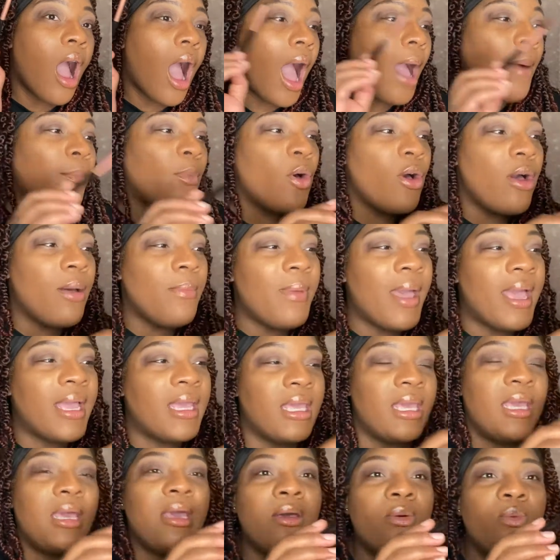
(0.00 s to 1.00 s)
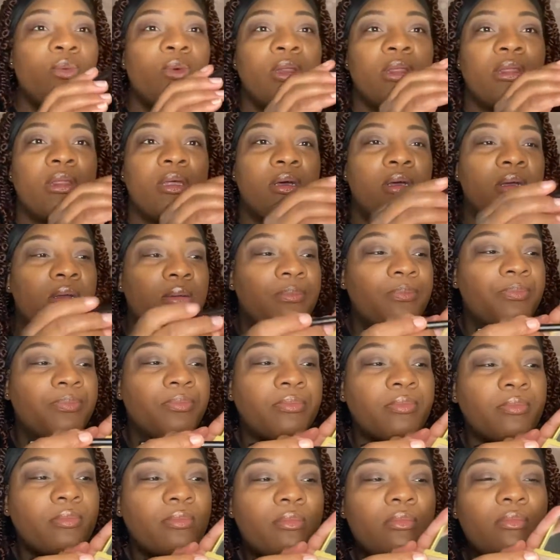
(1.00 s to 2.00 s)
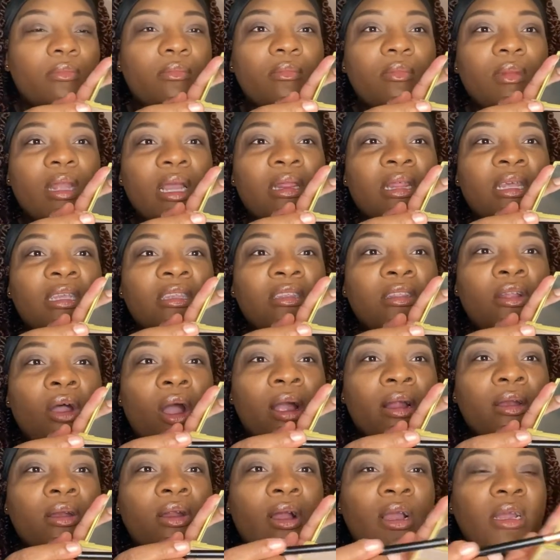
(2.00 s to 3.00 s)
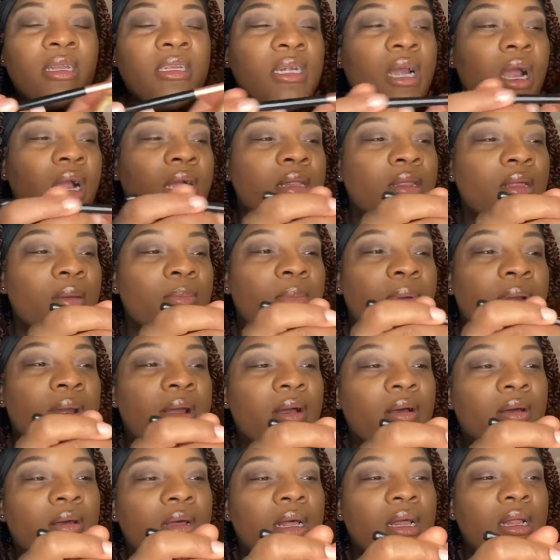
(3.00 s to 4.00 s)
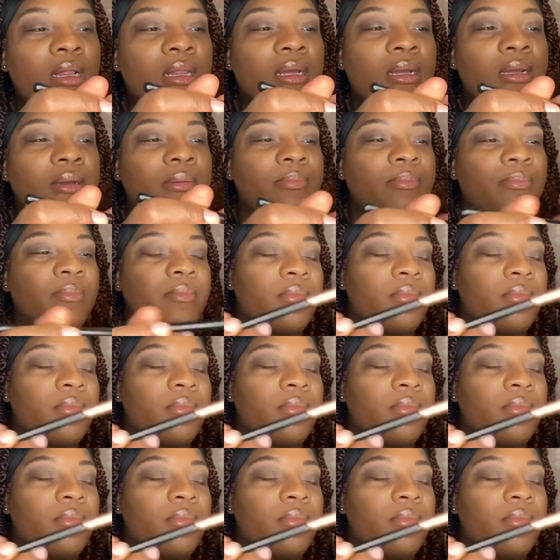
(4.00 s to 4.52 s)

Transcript: I'm going back in with this dark chocolate brown color.